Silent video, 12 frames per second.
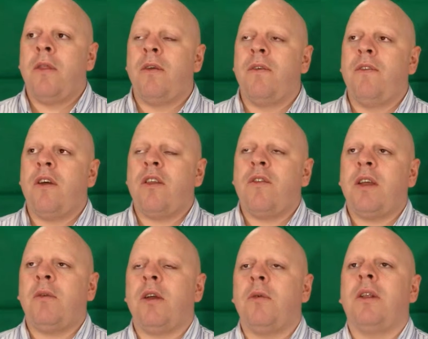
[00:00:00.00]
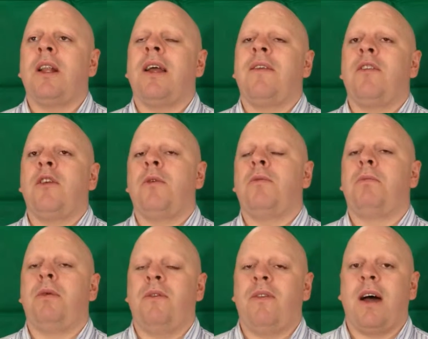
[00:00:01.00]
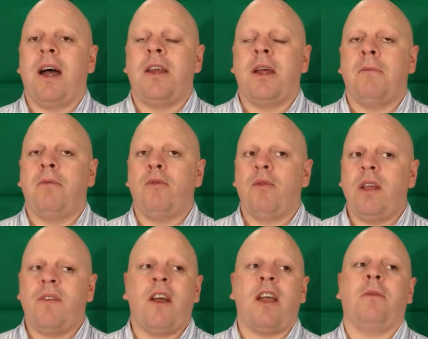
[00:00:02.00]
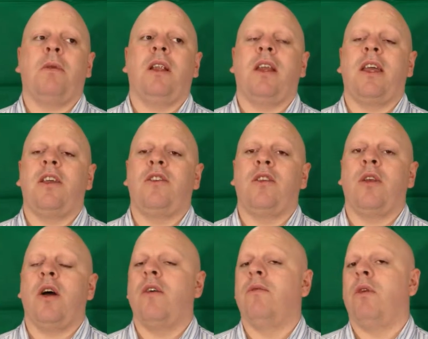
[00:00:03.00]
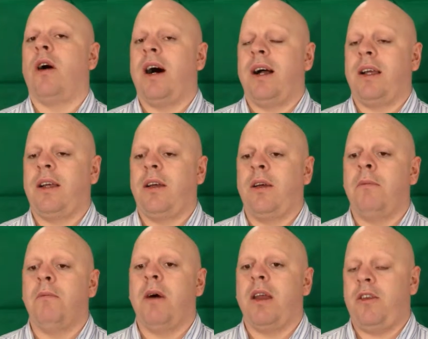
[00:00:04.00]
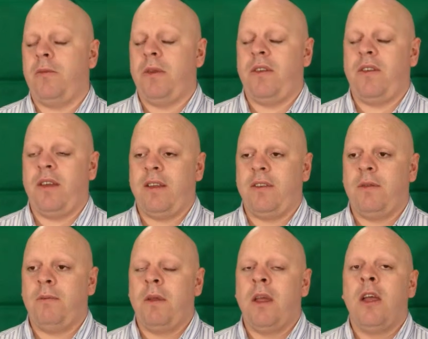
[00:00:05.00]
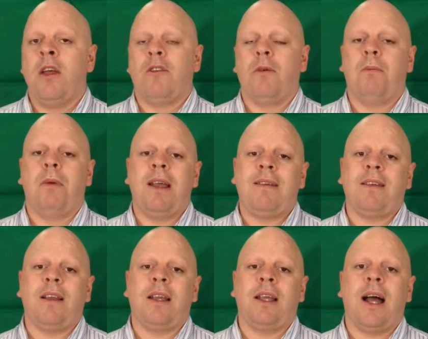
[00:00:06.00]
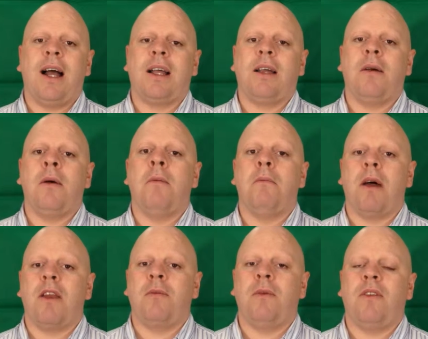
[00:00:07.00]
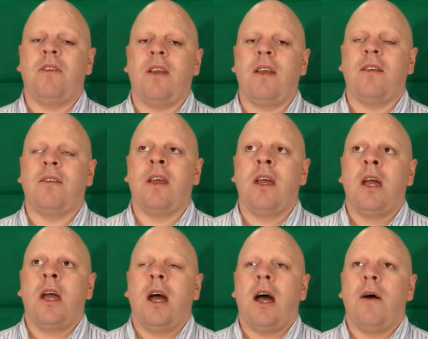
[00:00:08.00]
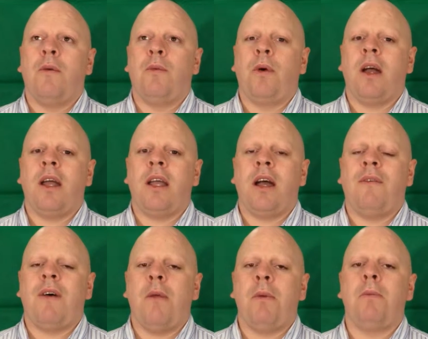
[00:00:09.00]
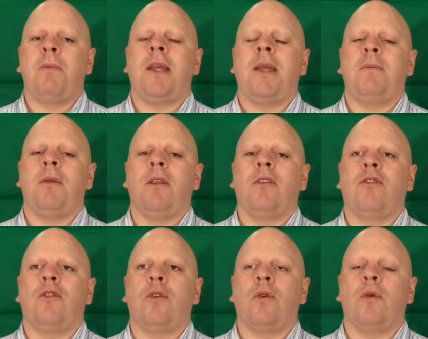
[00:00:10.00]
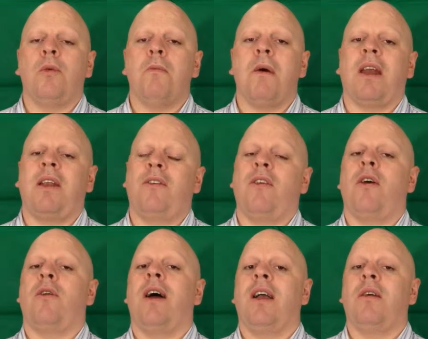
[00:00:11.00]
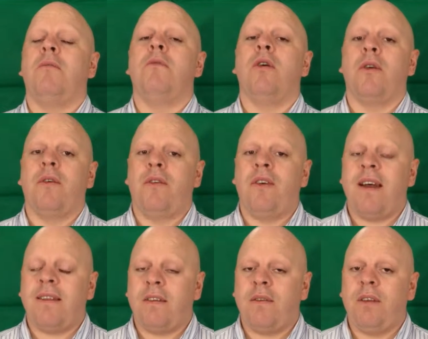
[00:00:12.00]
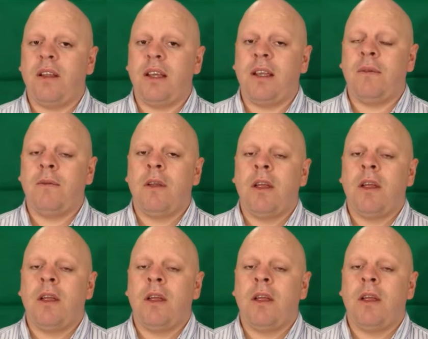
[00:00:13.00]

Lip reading: the first thing what I would like to do is provide a brief explanation of what anger management is. So basically, anger management is a way of helping people to manage their anger more effectively